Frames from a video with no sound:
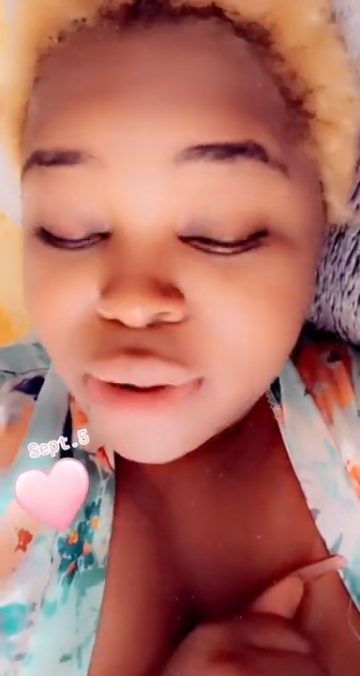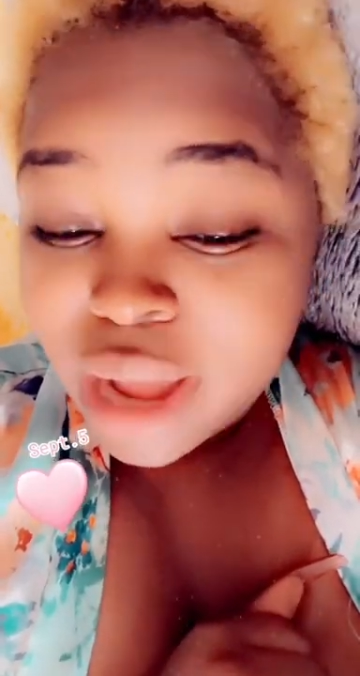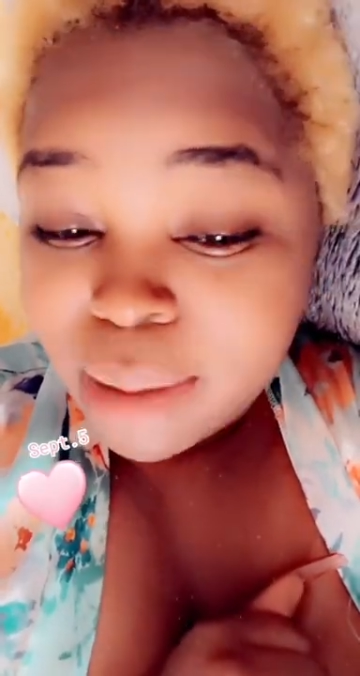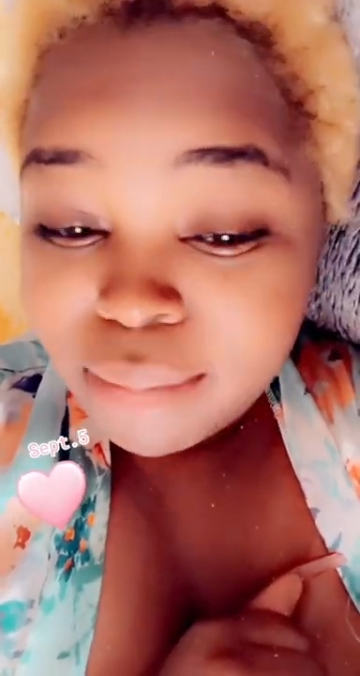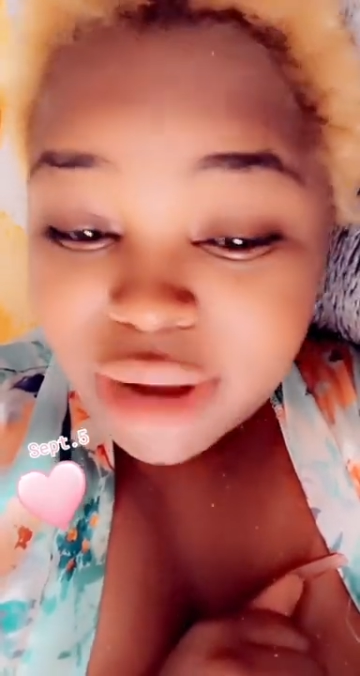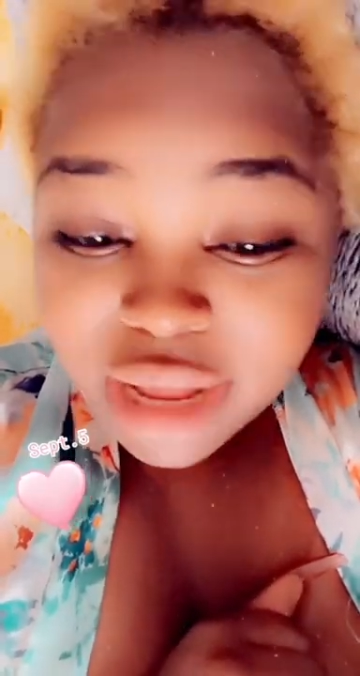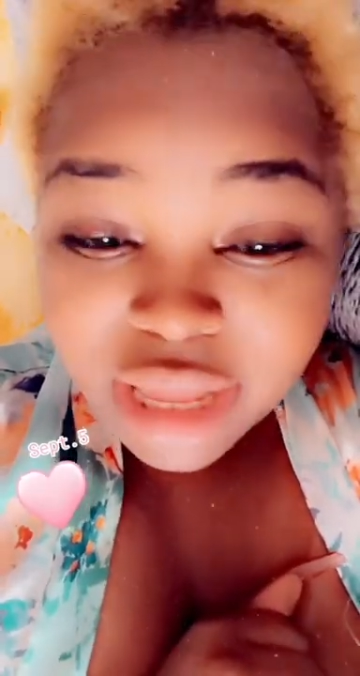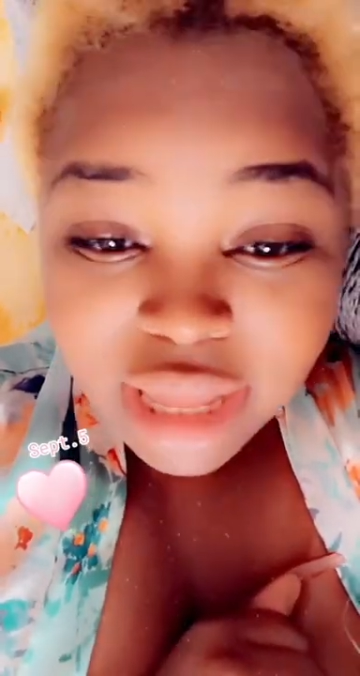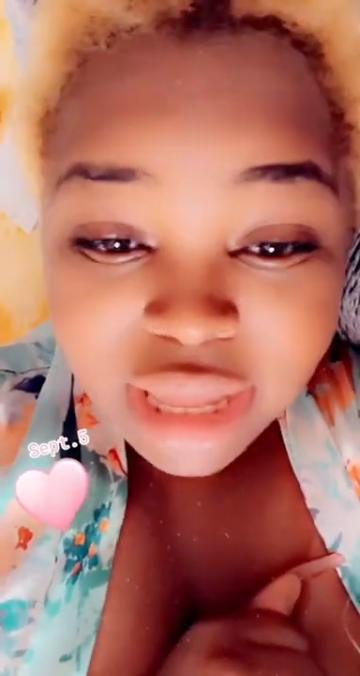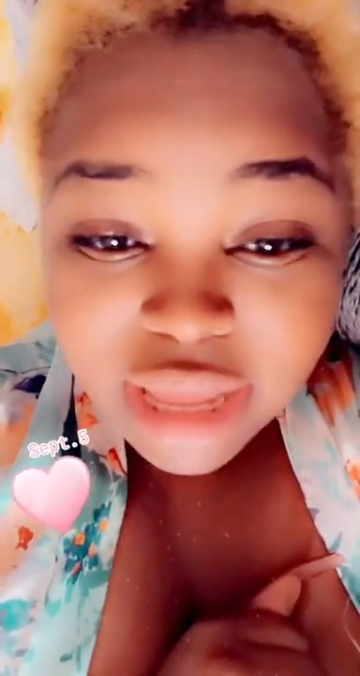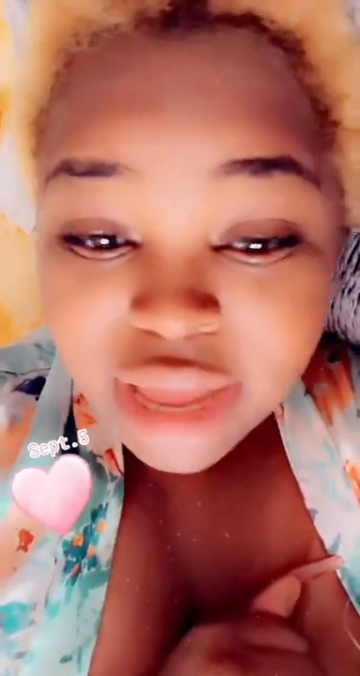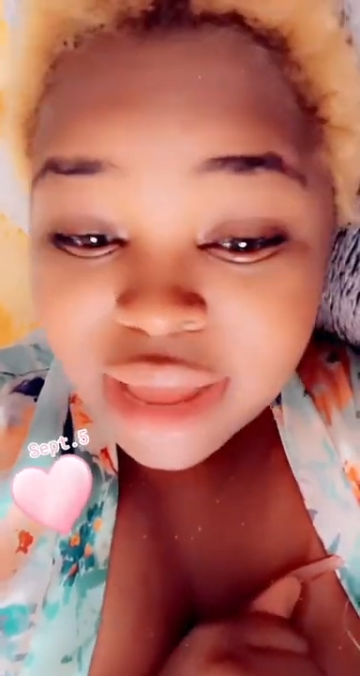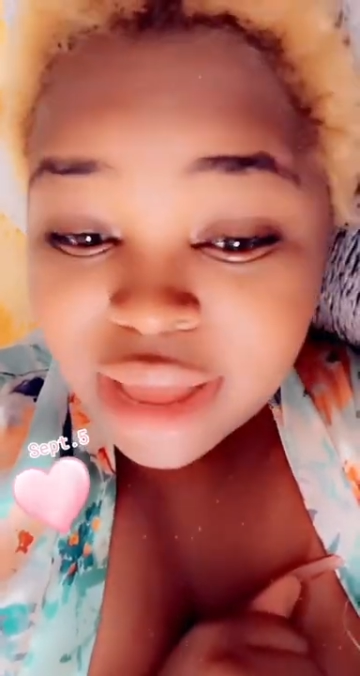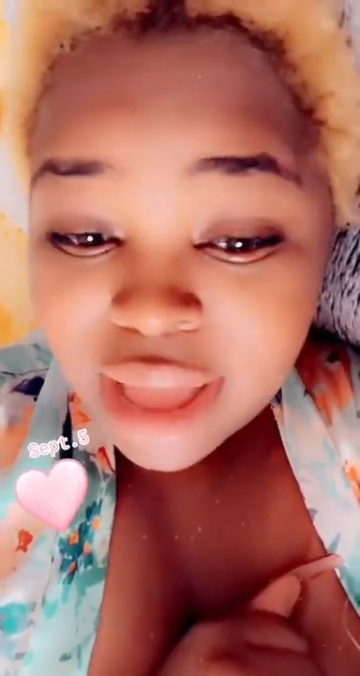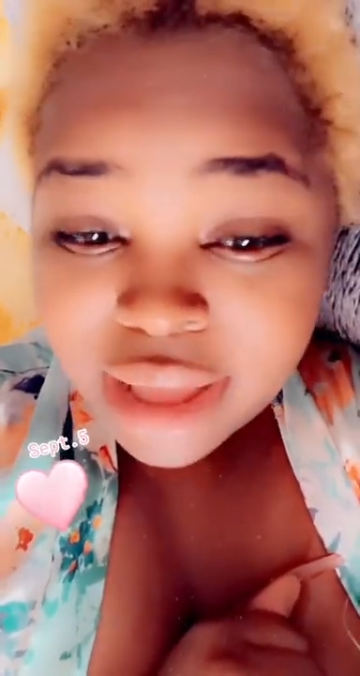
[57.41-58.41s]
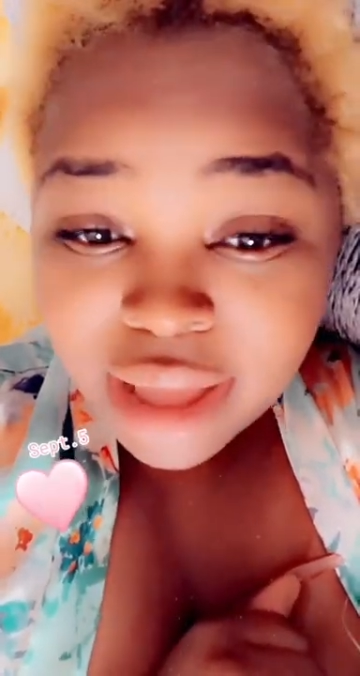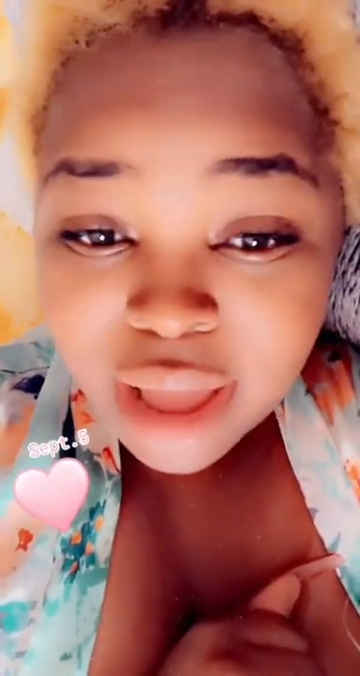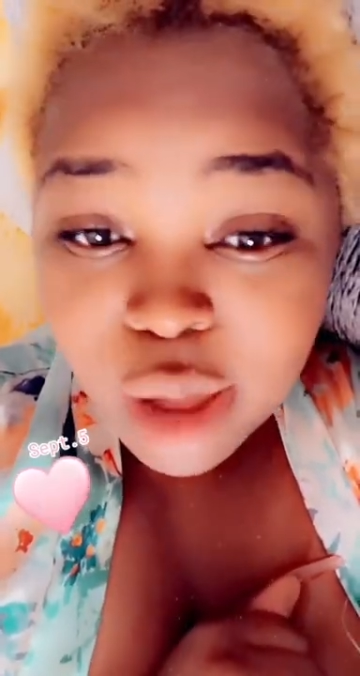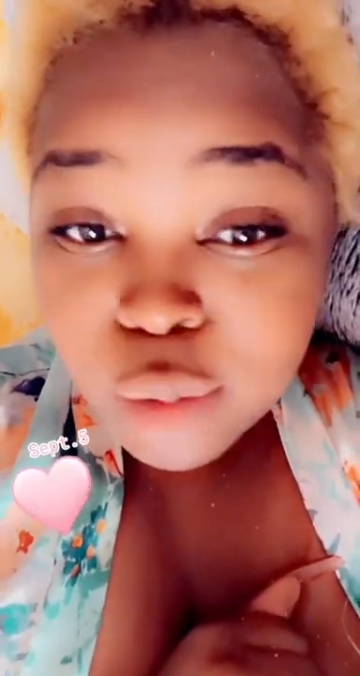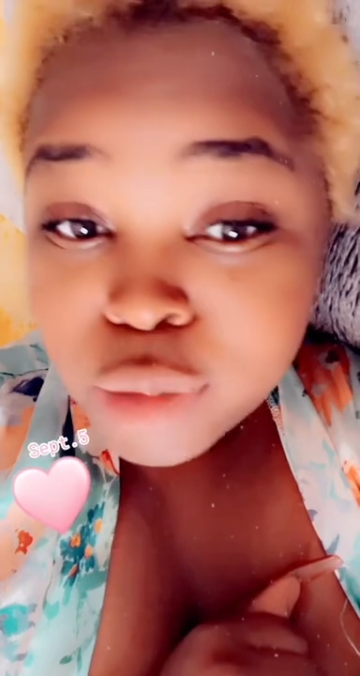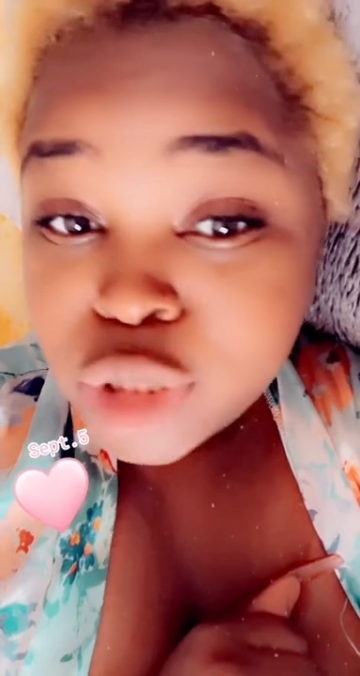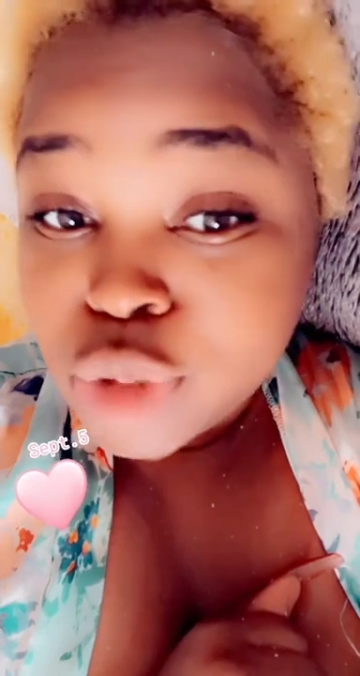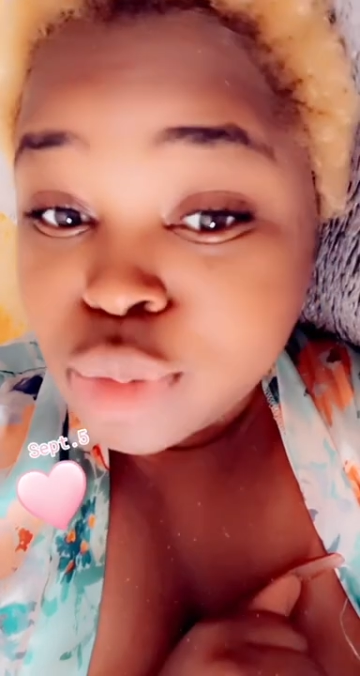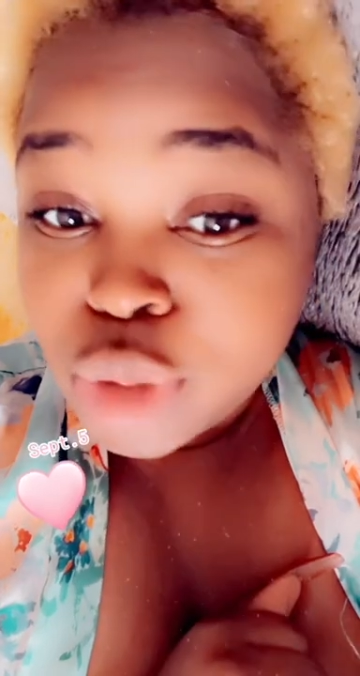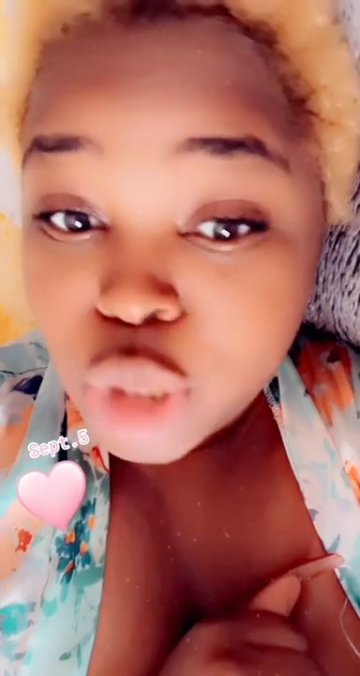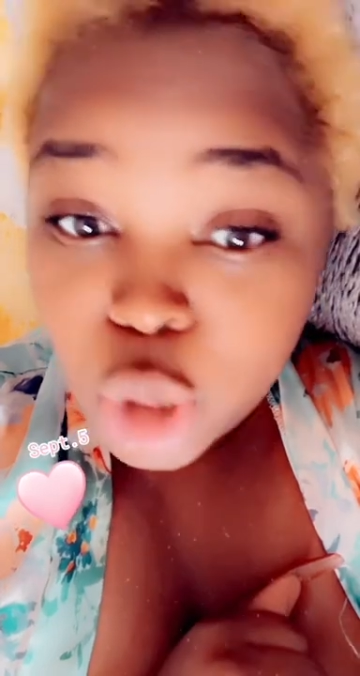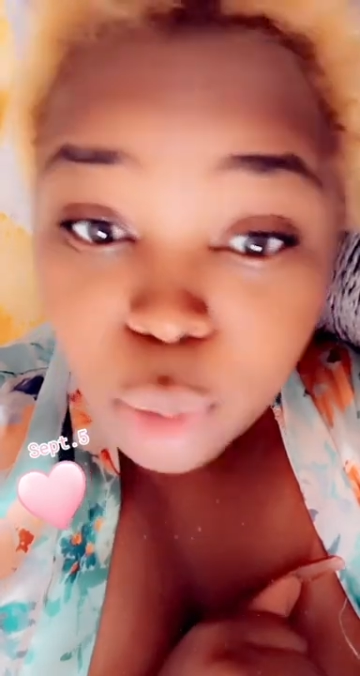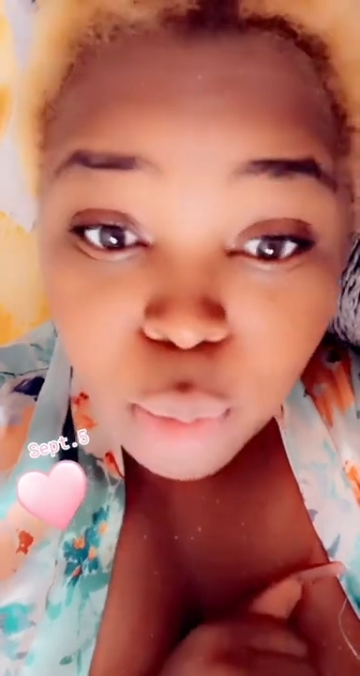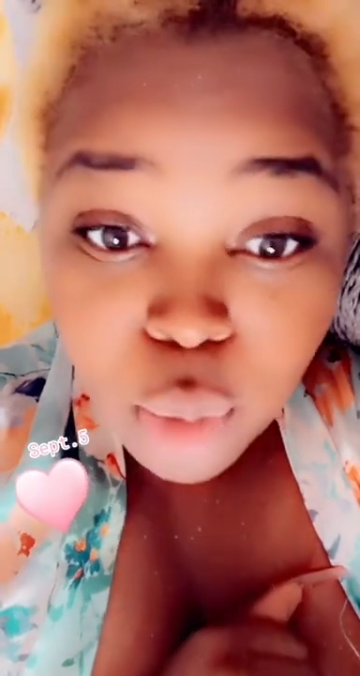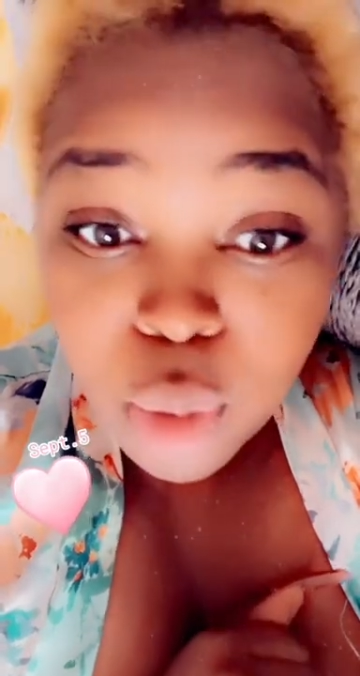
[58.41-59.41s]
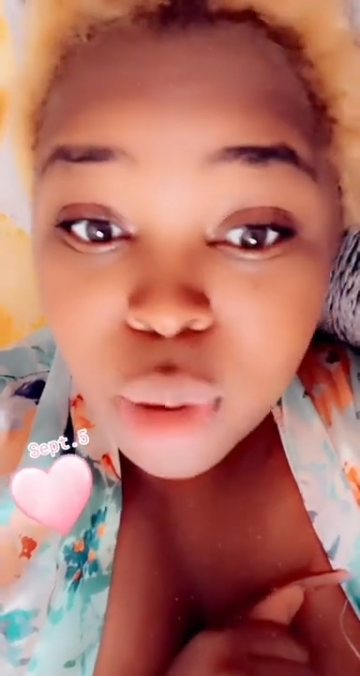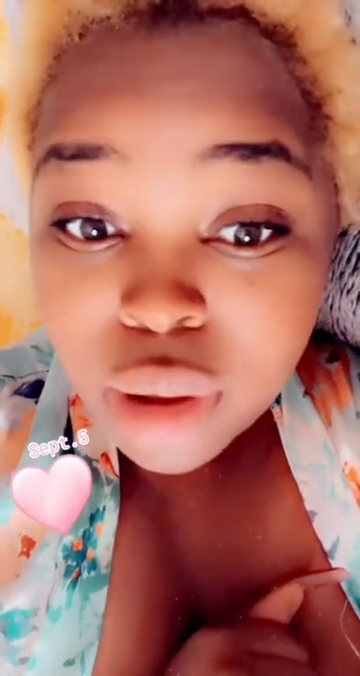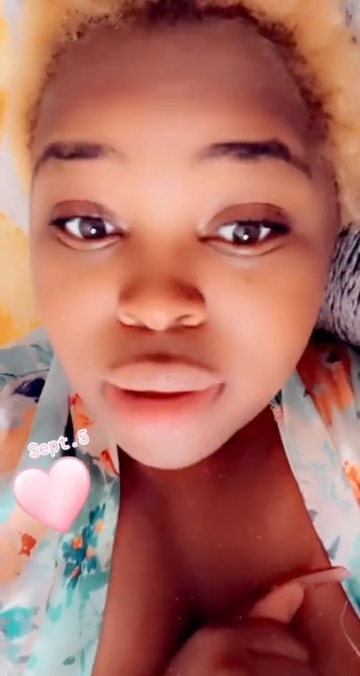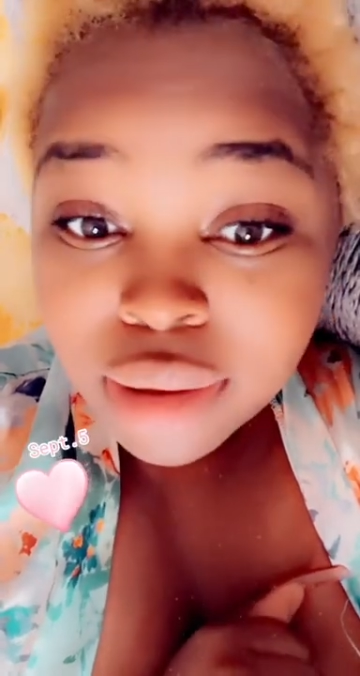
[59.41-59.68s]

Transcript: I'm not kicking and cacking with you no more.